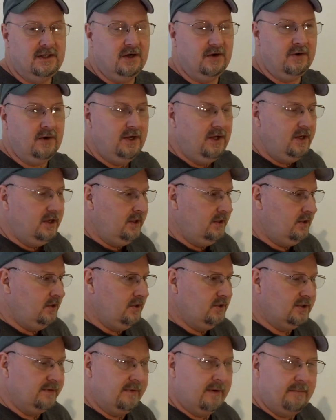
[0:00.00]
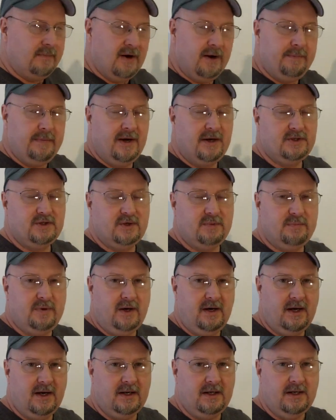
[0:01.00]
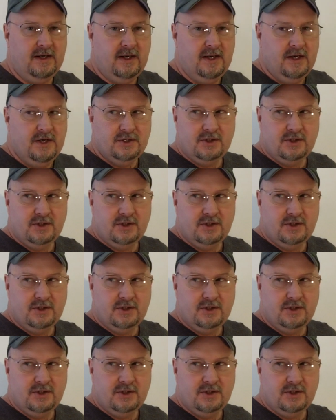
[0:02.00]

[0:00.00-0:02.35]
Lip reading: You use them to pump out your pond,